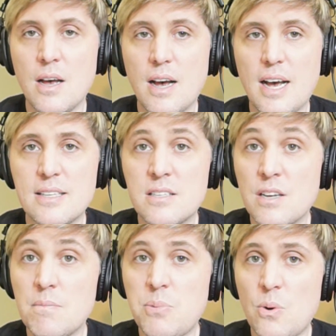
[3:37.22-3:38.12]
At
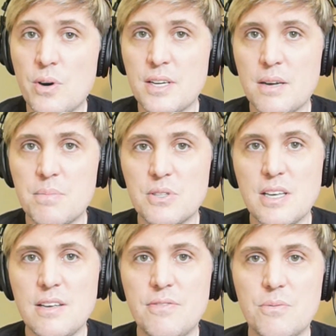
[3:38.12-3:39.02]
some point, I
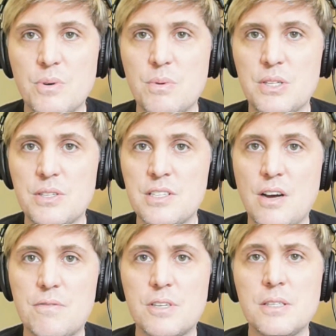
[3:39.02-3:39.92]
believe we will
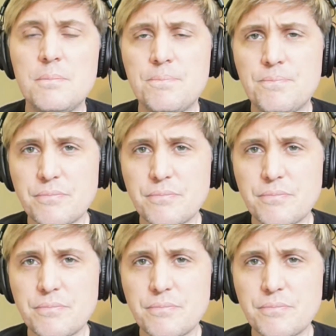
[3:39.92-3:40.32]
discover